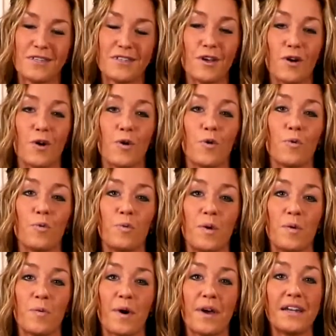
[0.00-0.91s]
So we
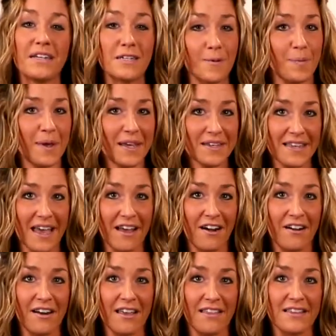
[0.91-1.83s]
wanted to pick a
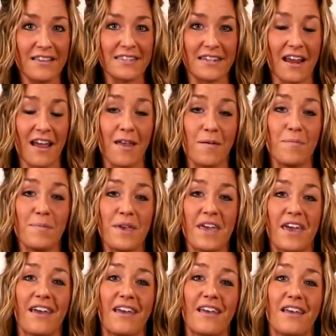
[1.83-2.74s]
Saturday this time
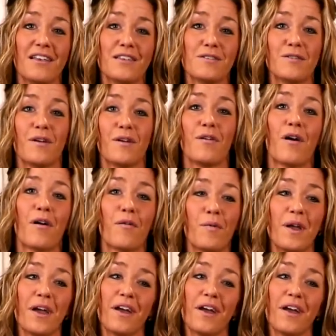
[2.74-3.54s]
because we